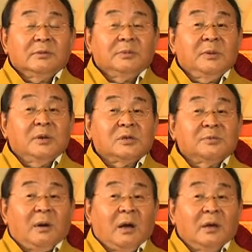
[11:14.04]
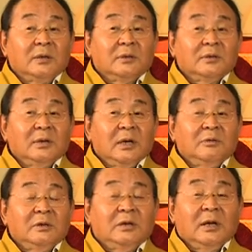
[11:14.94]
tremendous power,
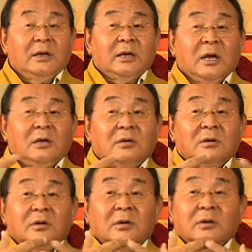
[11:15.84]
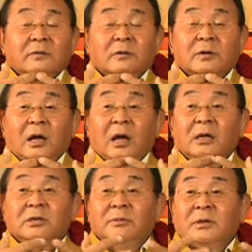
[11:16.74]
and we dedicate for the
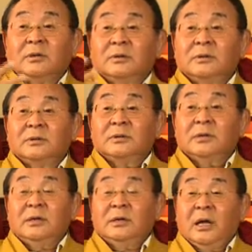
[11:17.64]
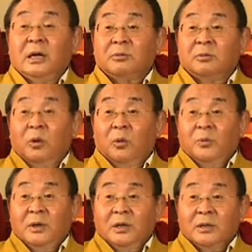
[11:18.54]
ultimate enlightenment
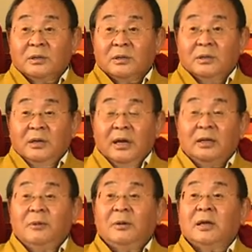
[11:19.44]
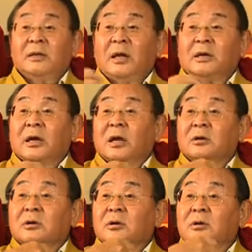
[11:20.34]
of beings. And then we can dedicate
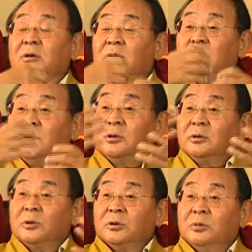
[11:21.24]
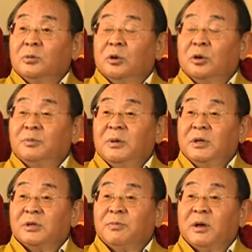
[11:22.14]
for the world
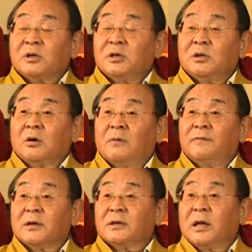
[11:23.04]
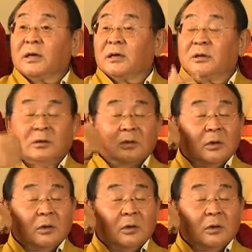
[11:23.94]
peace, especially conflict like in,